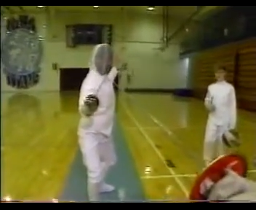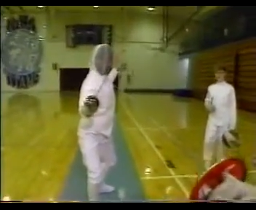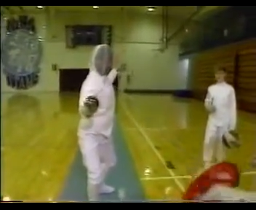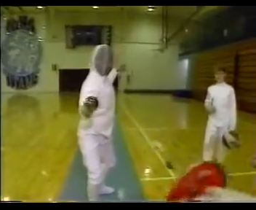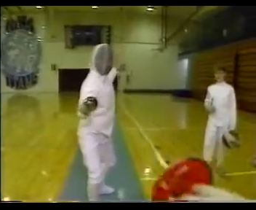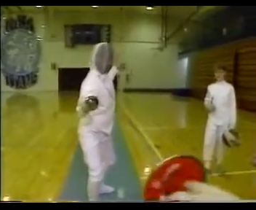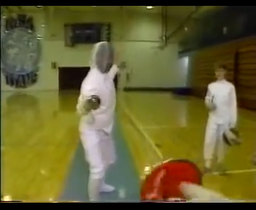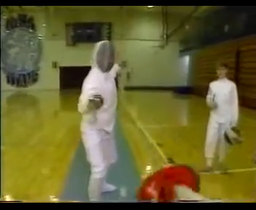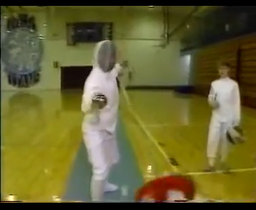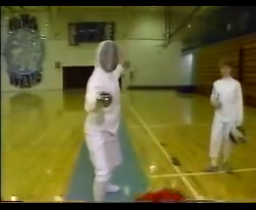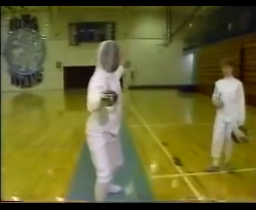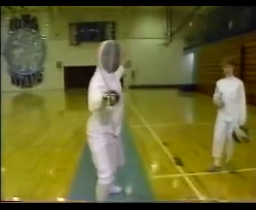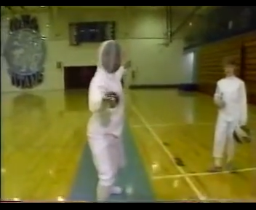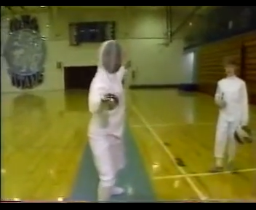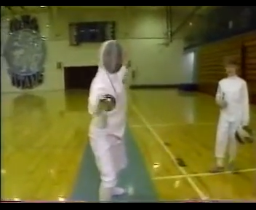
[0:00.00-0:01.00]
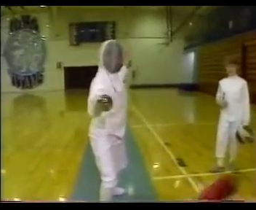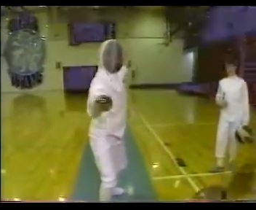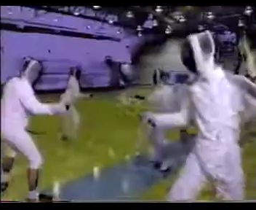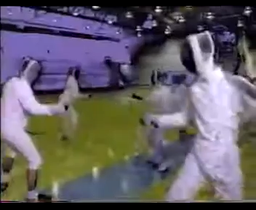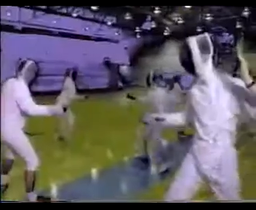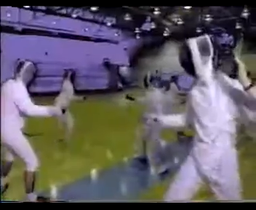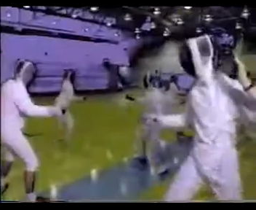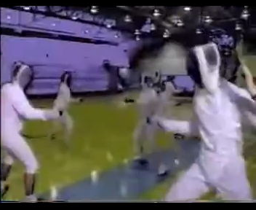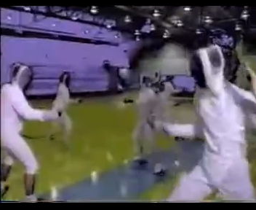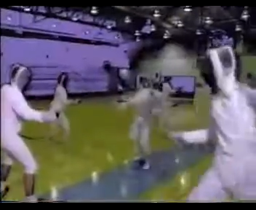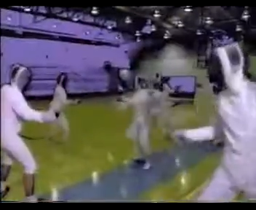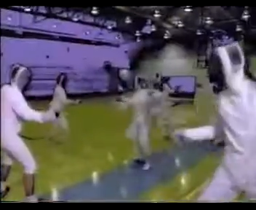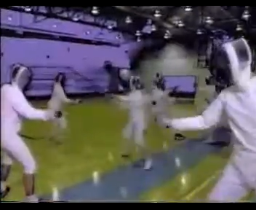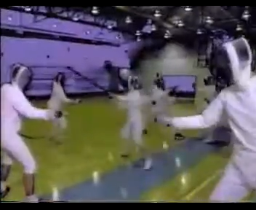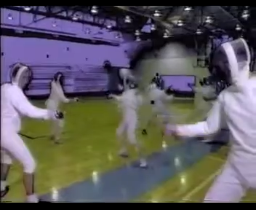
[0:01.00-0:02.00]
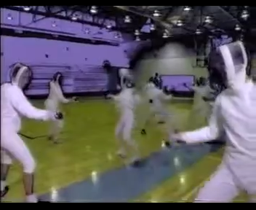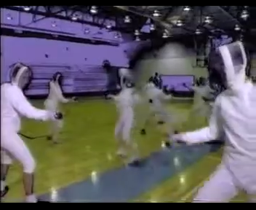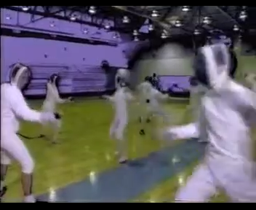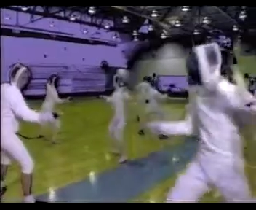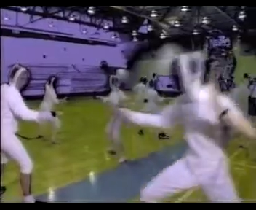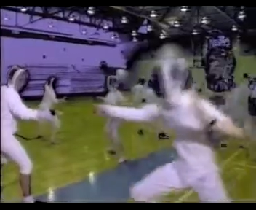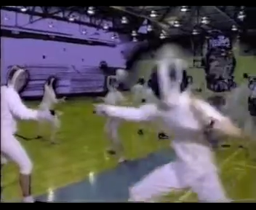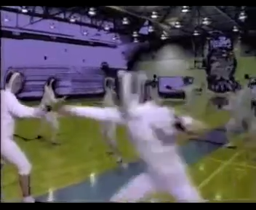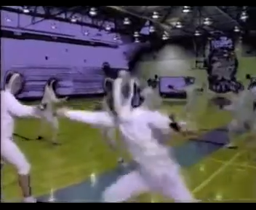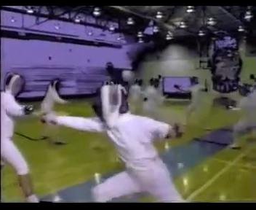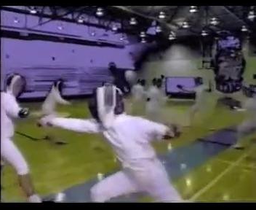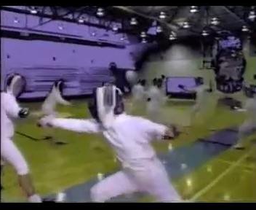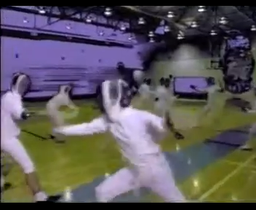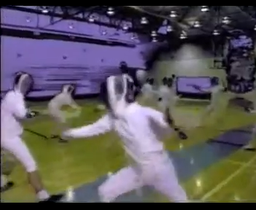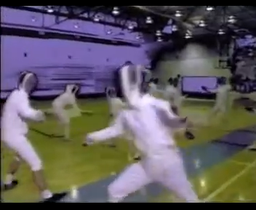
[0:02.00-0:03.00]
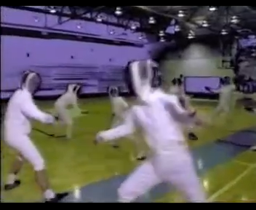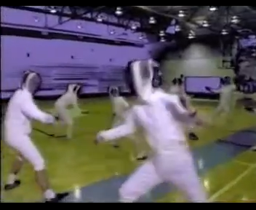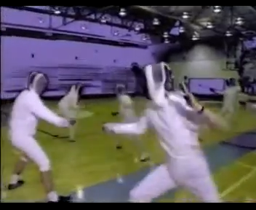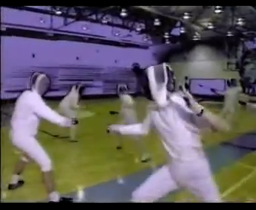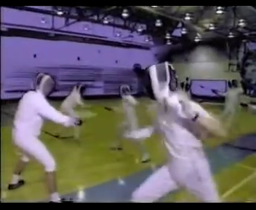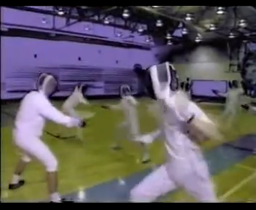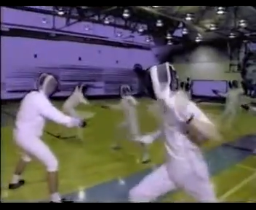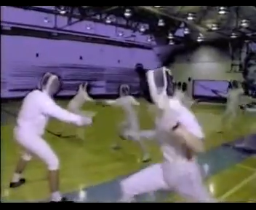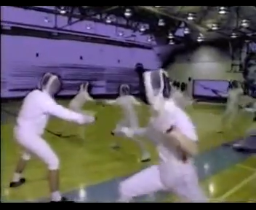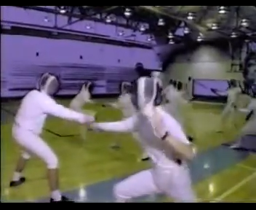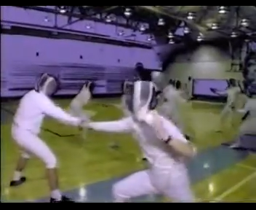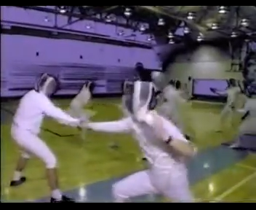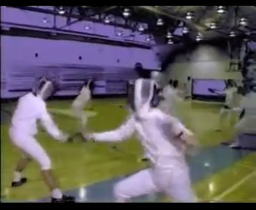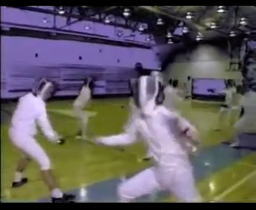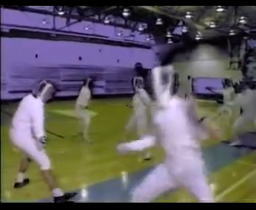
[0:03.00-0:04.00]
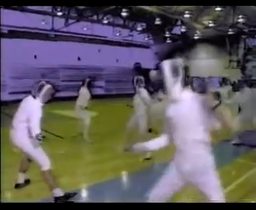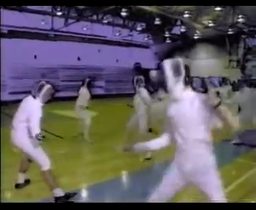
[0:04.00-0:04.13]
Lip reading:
Nobody's mouth can be seen.